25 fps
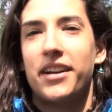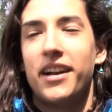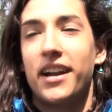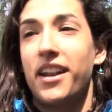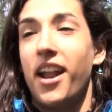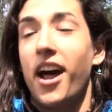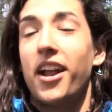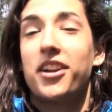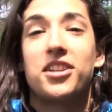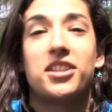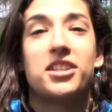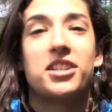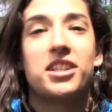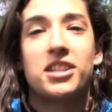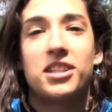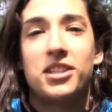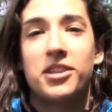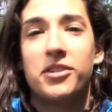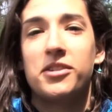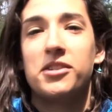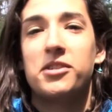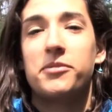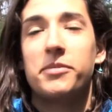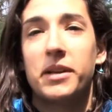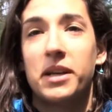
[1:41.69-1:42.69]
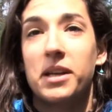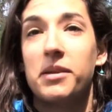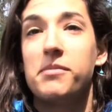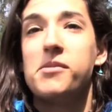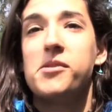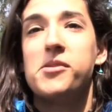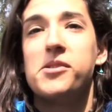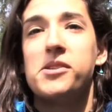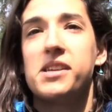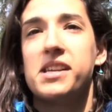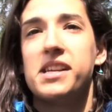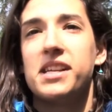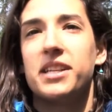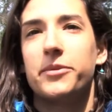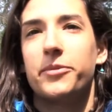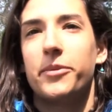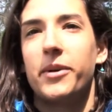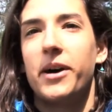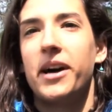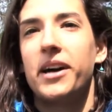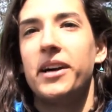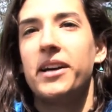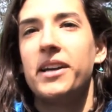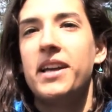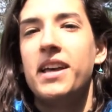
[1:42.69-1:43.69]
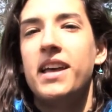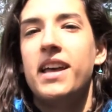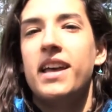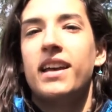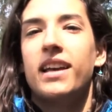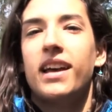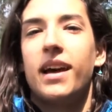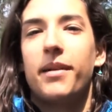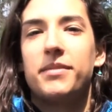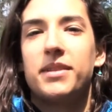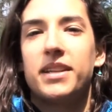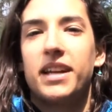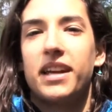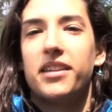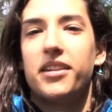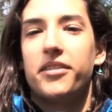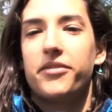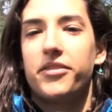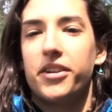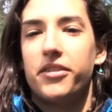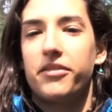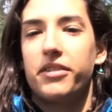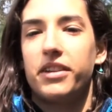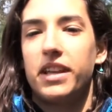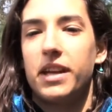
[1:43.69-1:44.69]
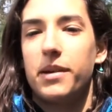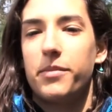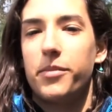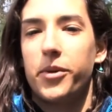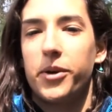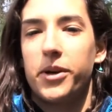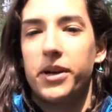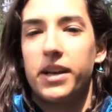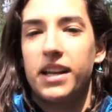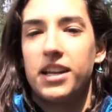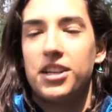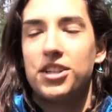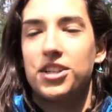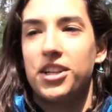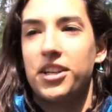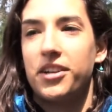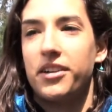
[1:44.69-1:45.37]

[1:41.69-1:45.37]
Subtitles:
and not just the students, but community as well, come together for a really important issue.